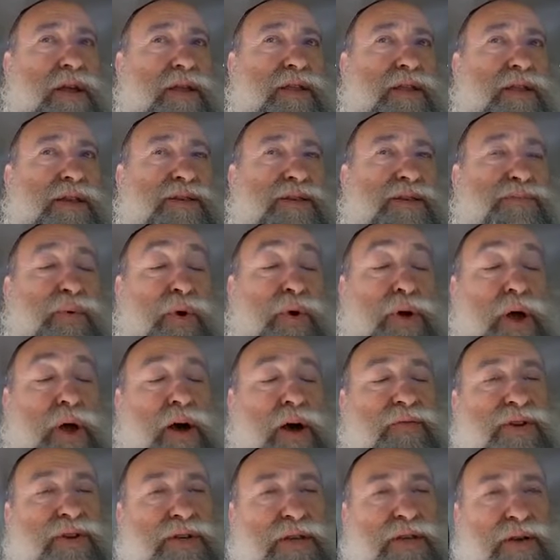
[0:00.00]
This boy
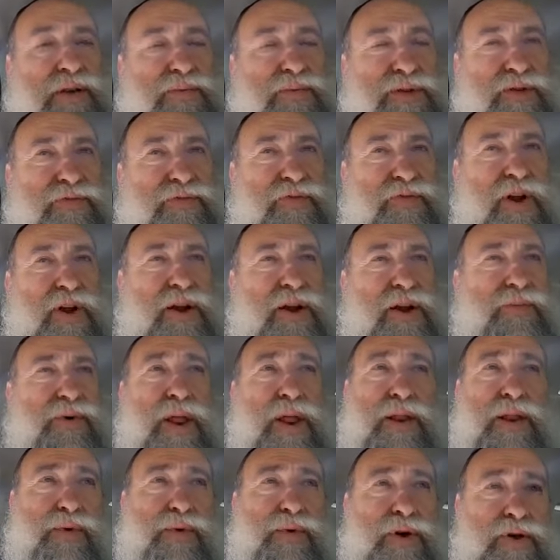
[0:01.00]
obviously was afraid of
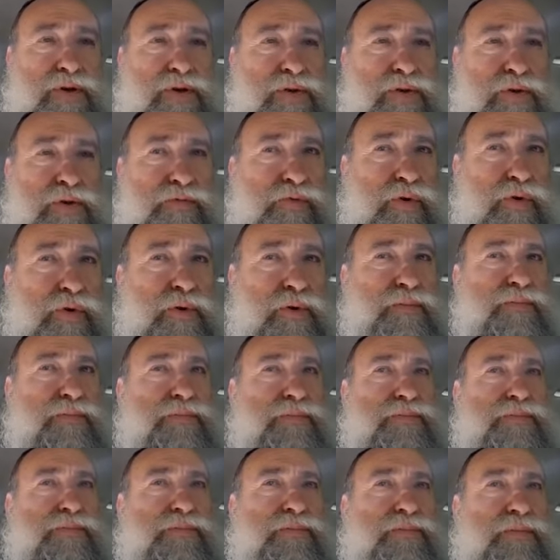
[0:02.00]
anyone in uniform
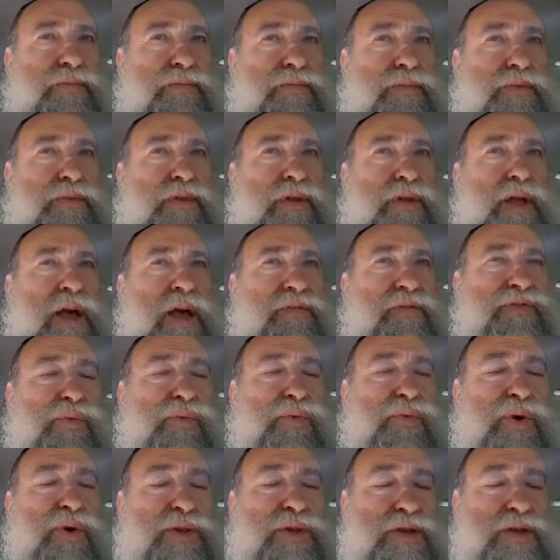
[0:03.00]

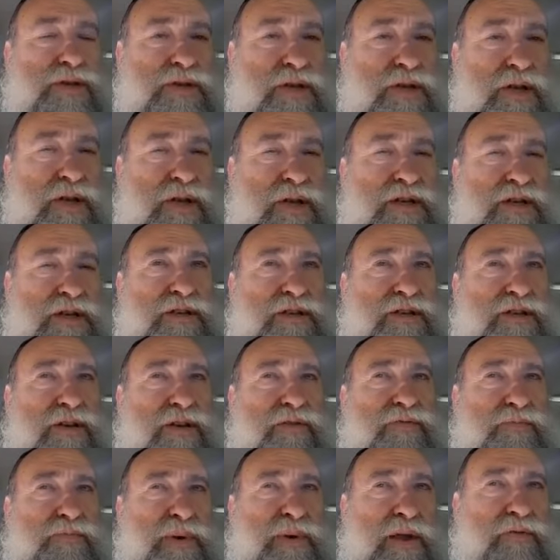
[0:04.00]
after witnessing his,
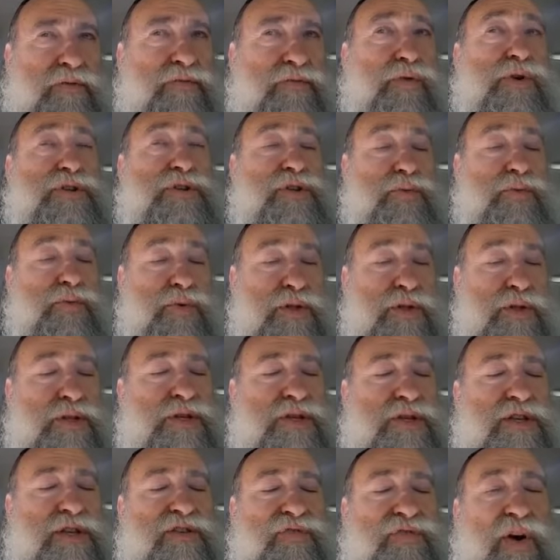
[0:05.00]
being forced to
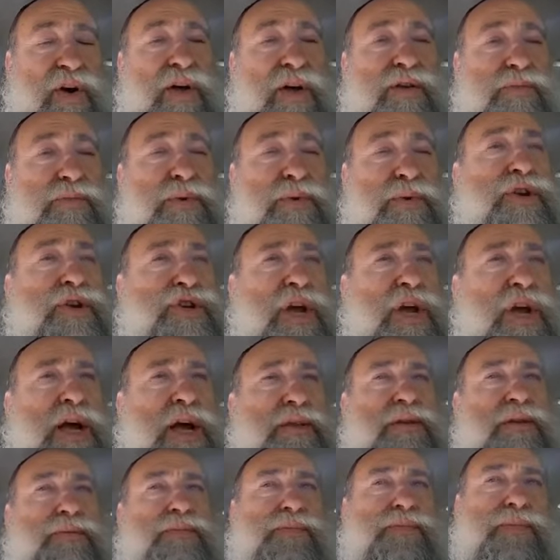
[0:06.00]
witness his father being
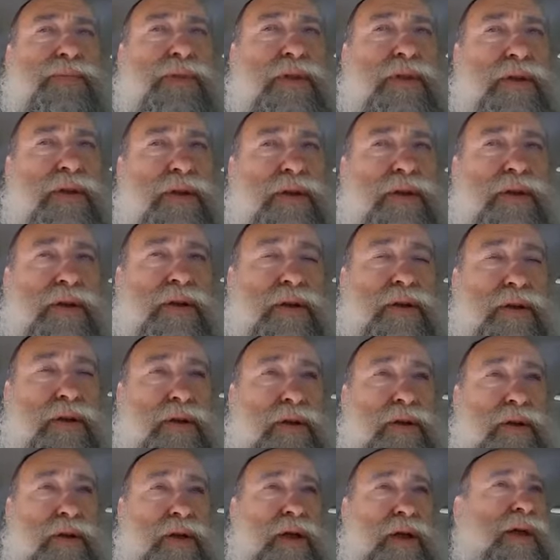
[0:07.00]
shot
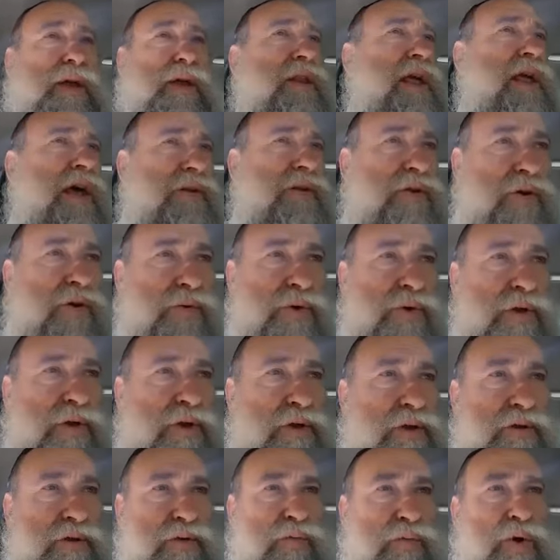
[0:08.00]
and not
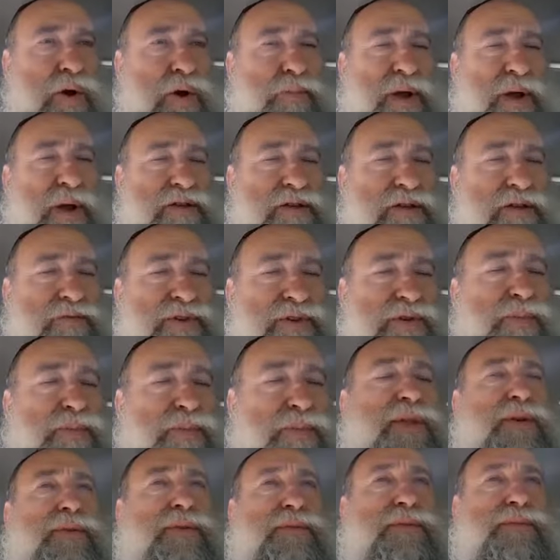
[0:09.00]
knowing the whereabouts of his
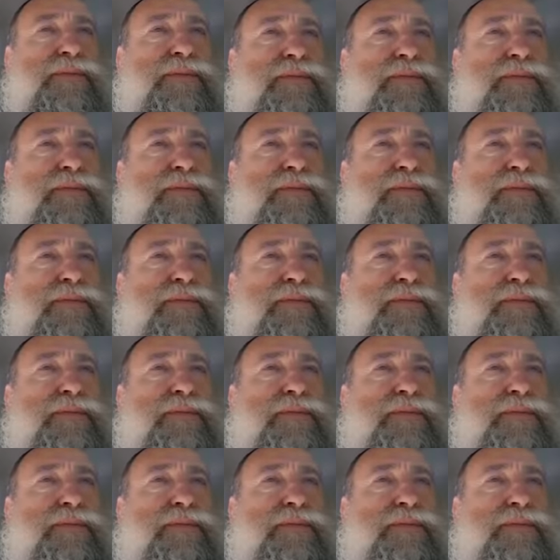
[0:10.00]
mother.